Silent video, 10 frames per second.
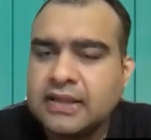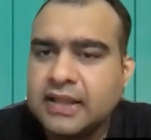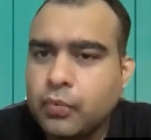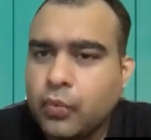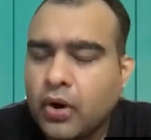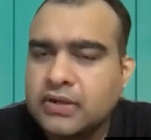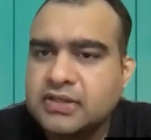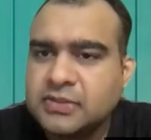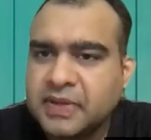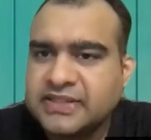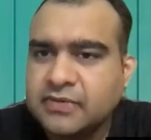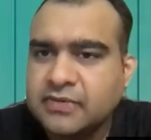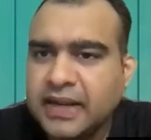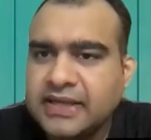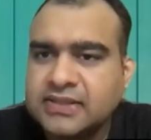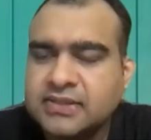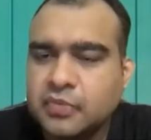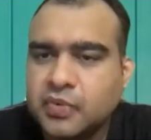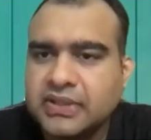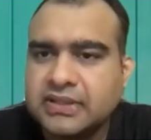They want a special place
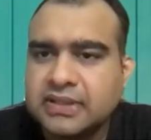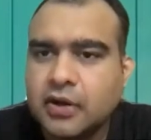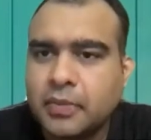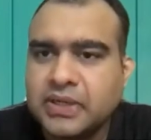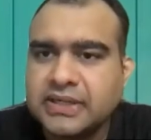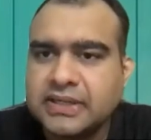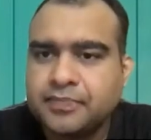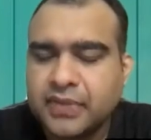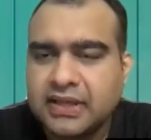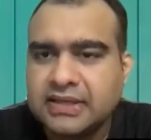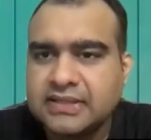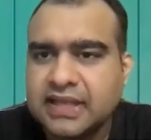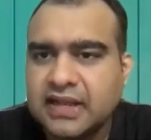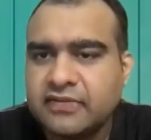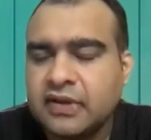within the community in itself,